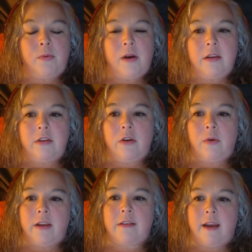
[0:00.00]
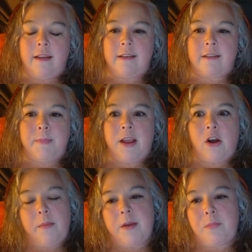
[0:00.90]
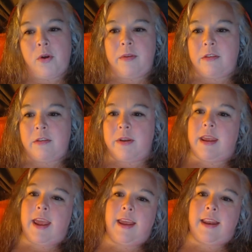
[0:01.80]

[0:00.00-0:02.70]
well, I just make all my appointments one day,